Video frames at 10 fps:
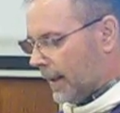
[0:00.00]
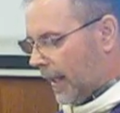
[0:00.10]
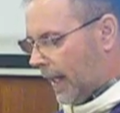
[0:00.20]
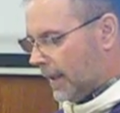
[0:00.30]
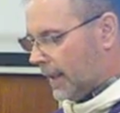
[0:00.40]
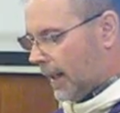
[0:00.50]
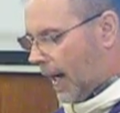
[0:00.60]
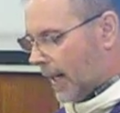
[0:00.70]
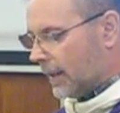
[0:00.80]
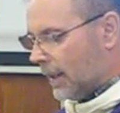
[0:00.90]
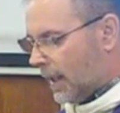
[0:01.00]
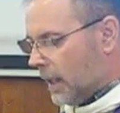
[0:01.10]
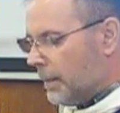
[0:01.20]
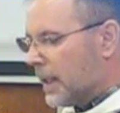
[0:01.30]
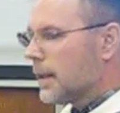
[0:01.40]
an
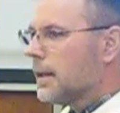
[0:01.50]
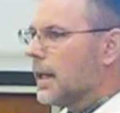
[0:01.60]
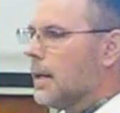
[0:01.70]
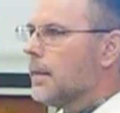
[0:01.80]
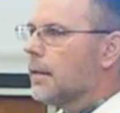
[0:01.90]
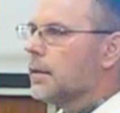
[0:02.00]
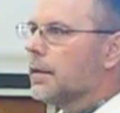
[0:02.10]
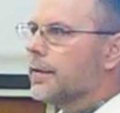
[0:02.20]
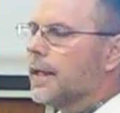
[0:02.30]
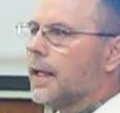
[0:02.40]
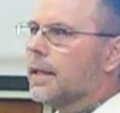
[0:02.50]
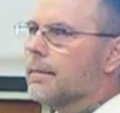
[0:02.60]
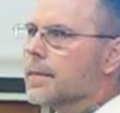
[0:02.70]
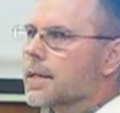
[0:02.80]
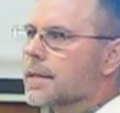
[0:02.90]
unlimited amount of
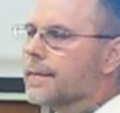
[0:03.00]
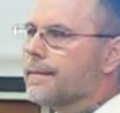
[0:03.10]
times.